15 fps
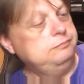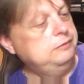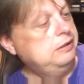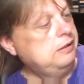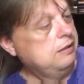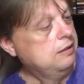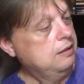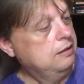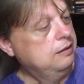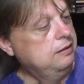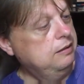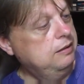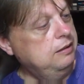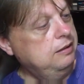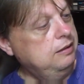
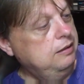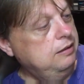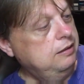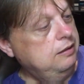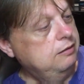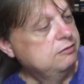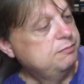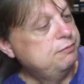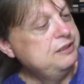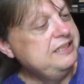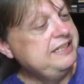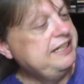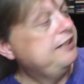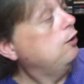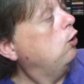It was
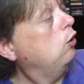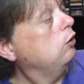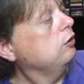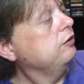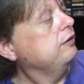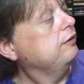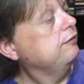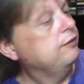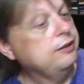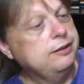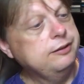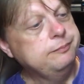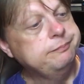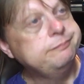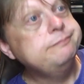printed in Holland
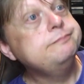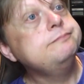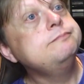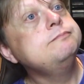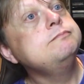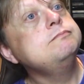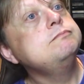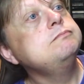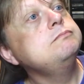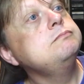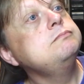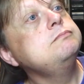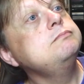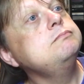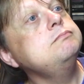though. It
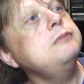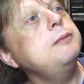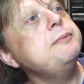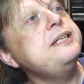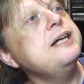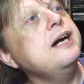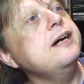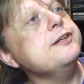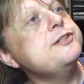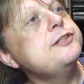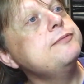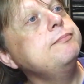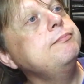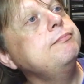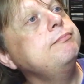might be Dutch.